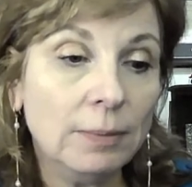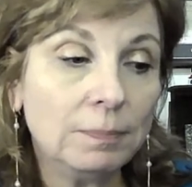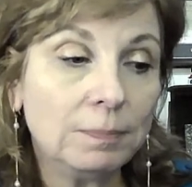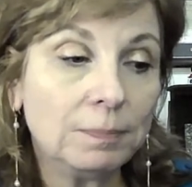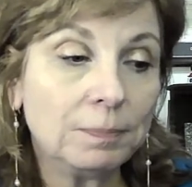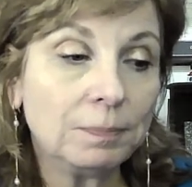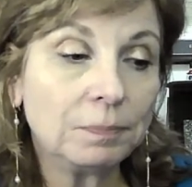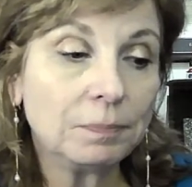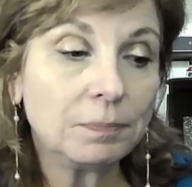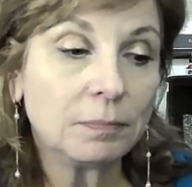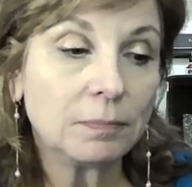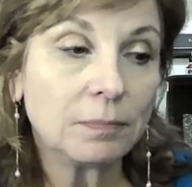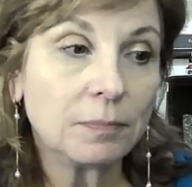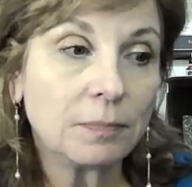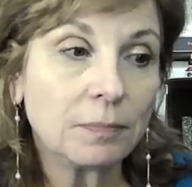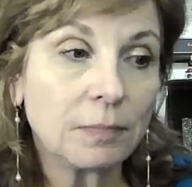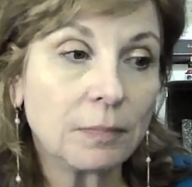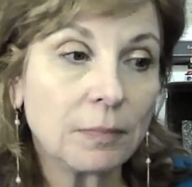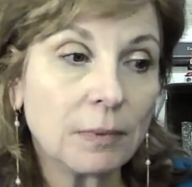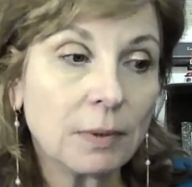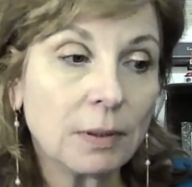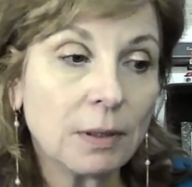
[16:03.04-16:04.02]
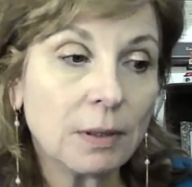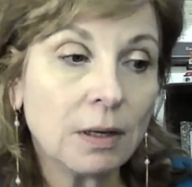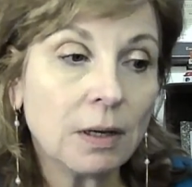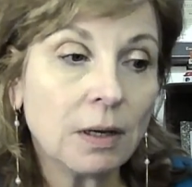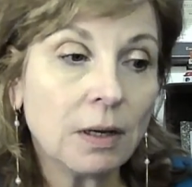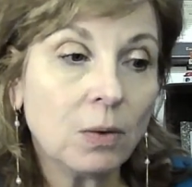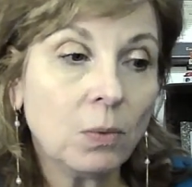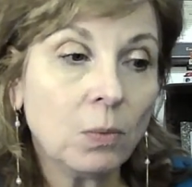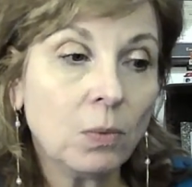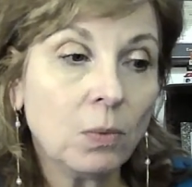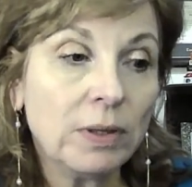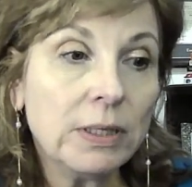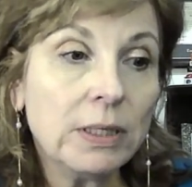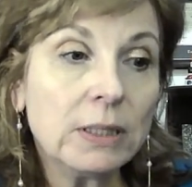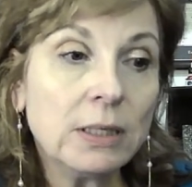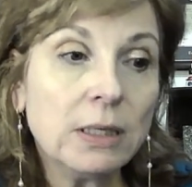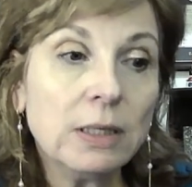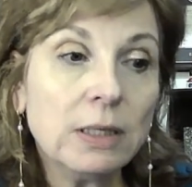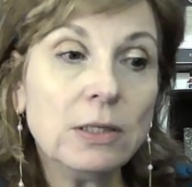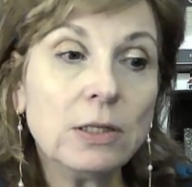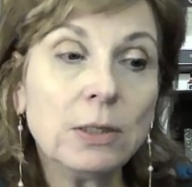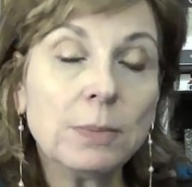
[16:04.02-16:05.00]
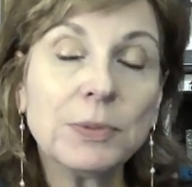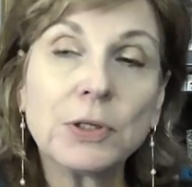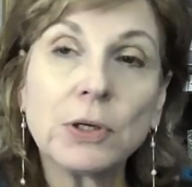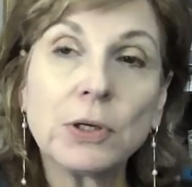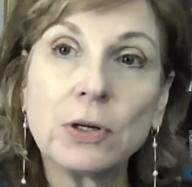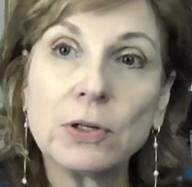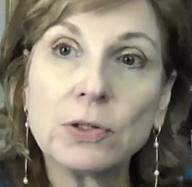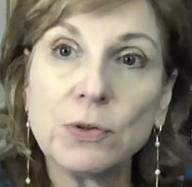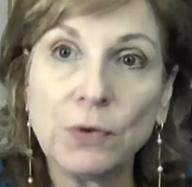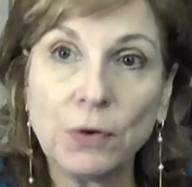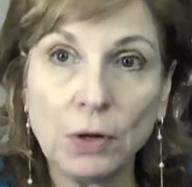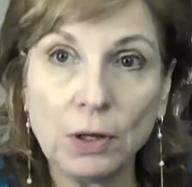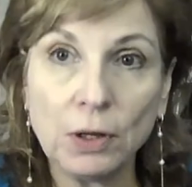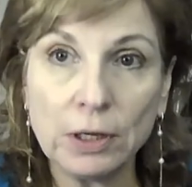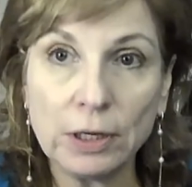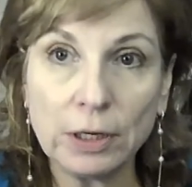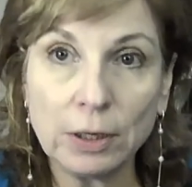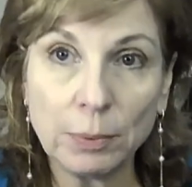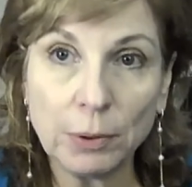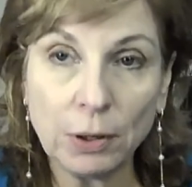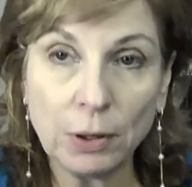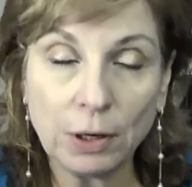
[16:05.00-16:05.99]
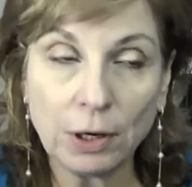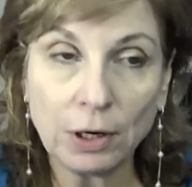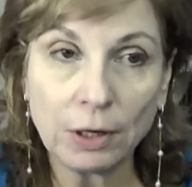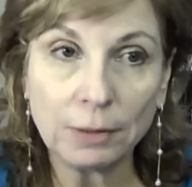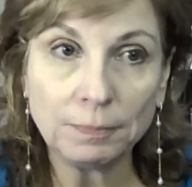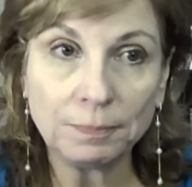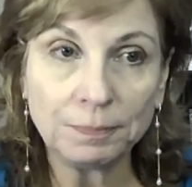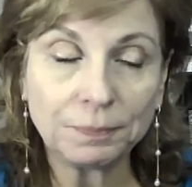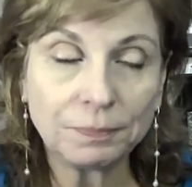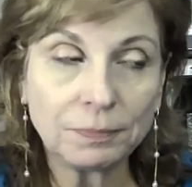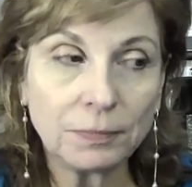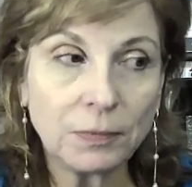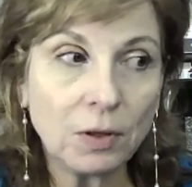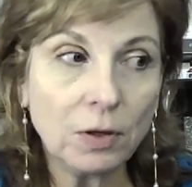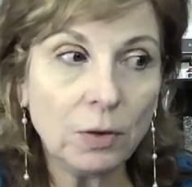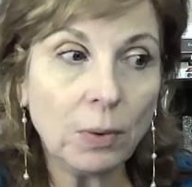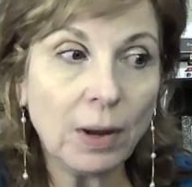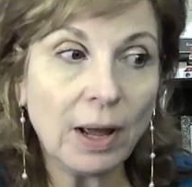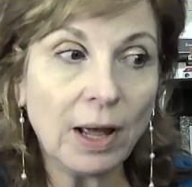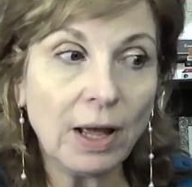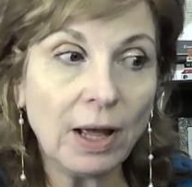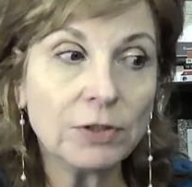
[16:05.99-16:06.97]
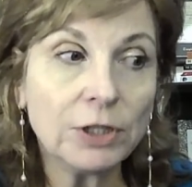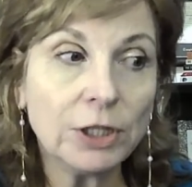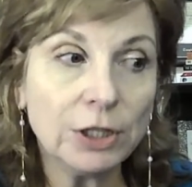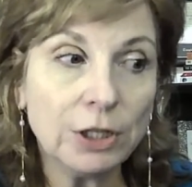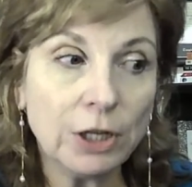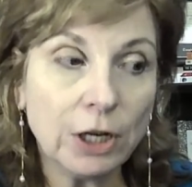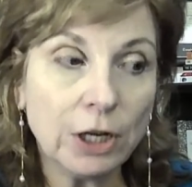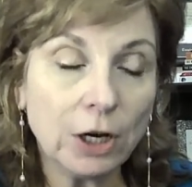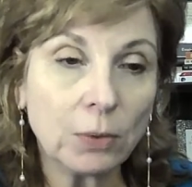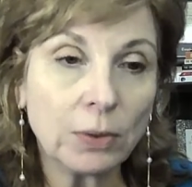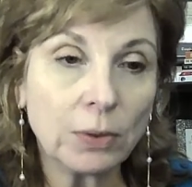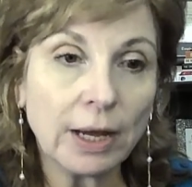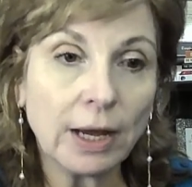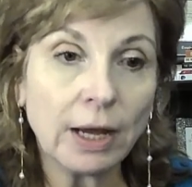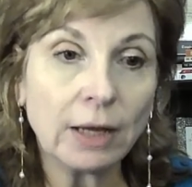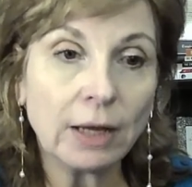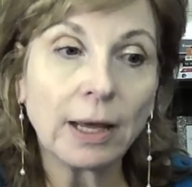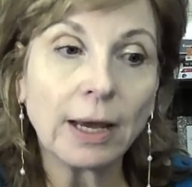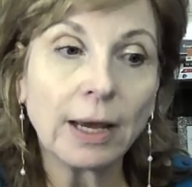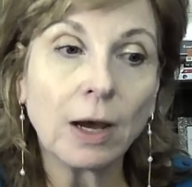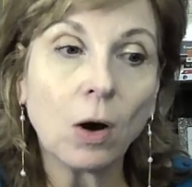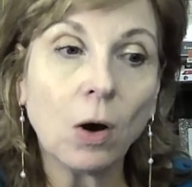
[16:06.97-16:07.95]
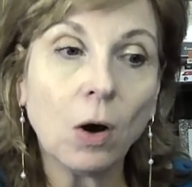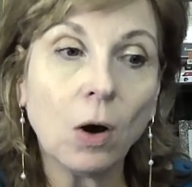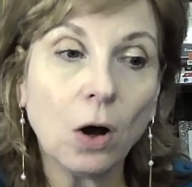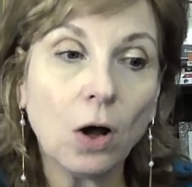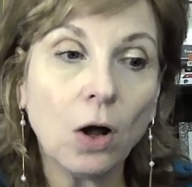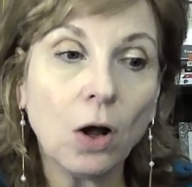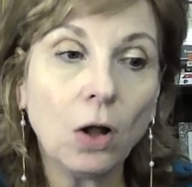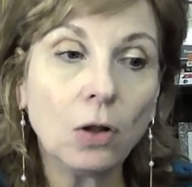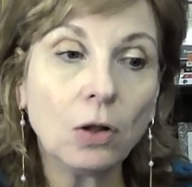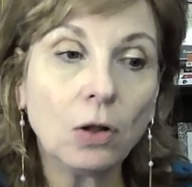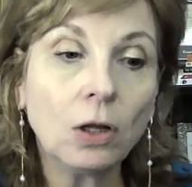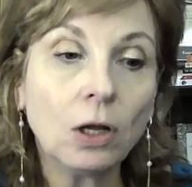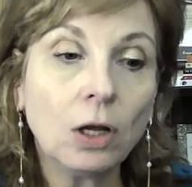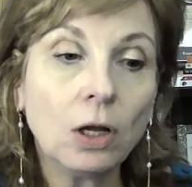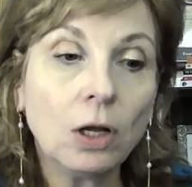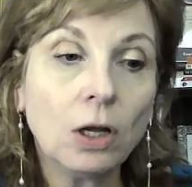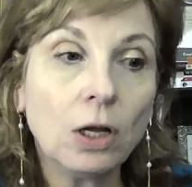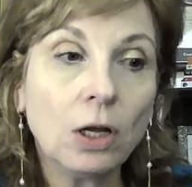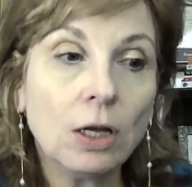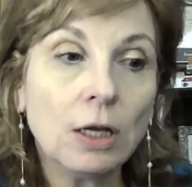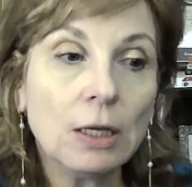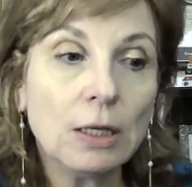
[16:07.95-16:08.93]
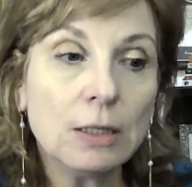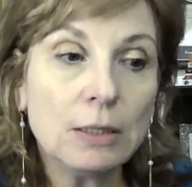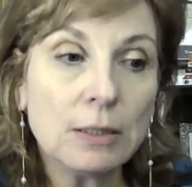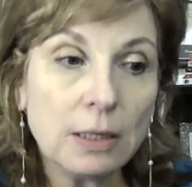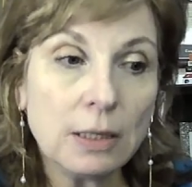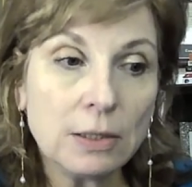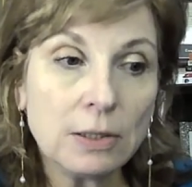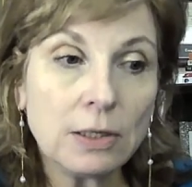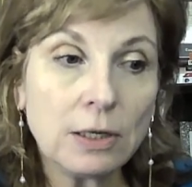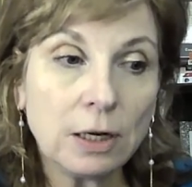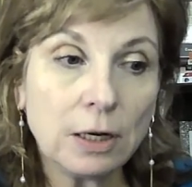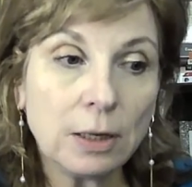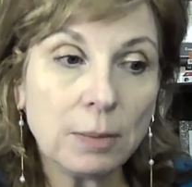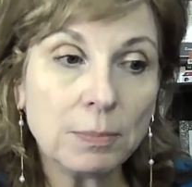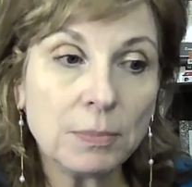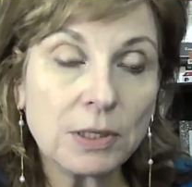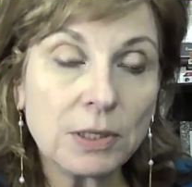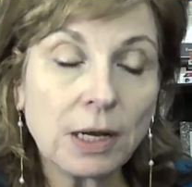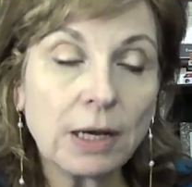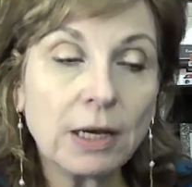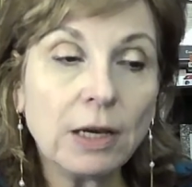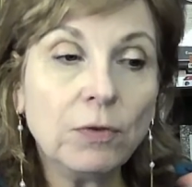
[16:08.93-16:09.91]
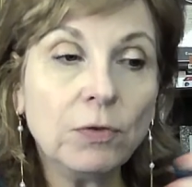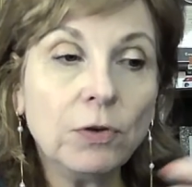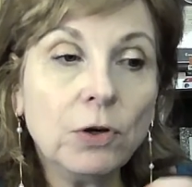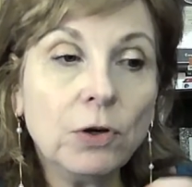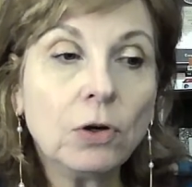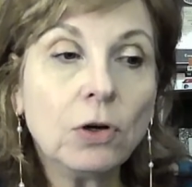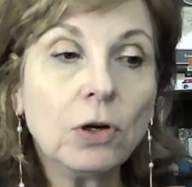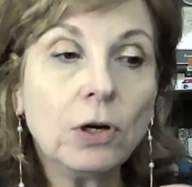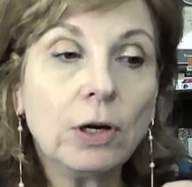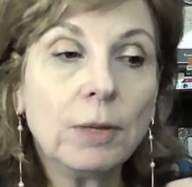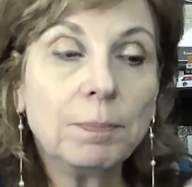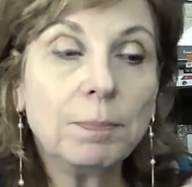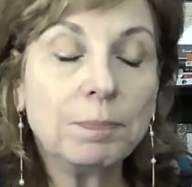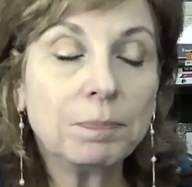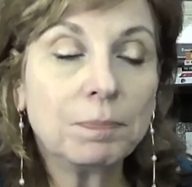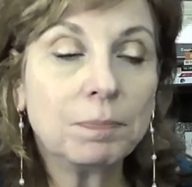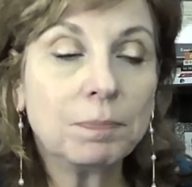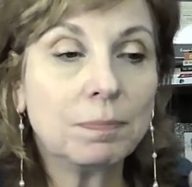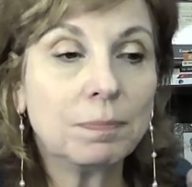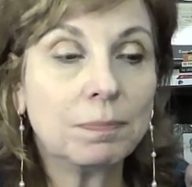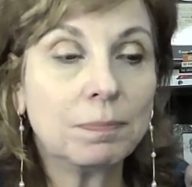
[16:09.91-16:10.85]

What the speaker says: one, when the system starts falling apart, you have to know that, like all systems, like if you're